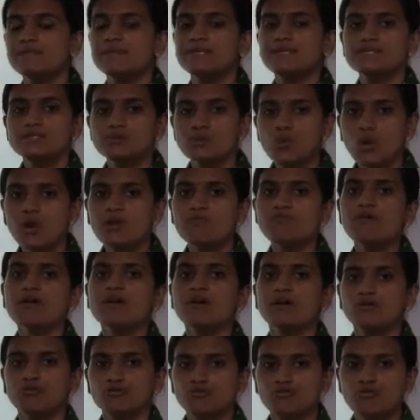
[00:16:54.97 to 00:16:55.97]
these all
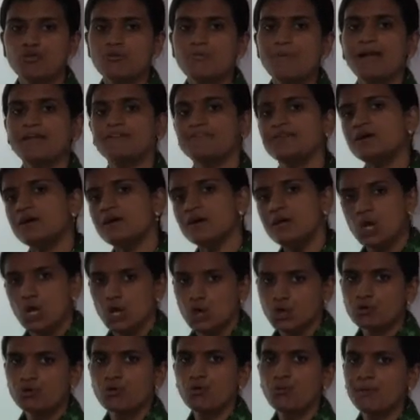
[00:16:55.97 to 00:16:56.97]
were controlled by the
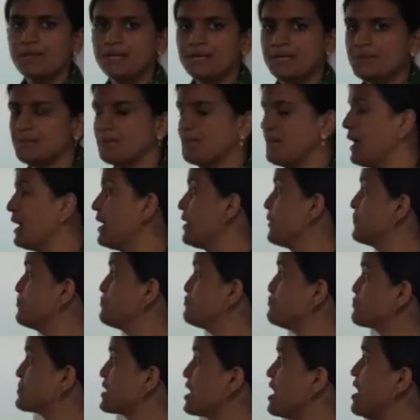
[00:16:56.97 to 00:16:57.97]
Roman Empire.
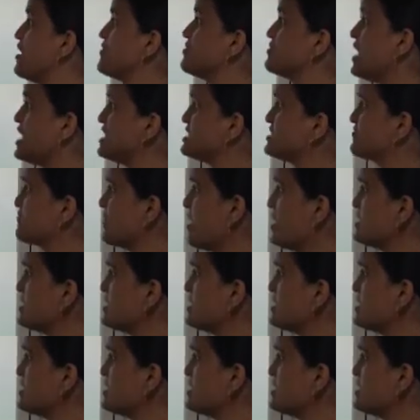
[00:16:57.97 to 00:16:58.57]
Thus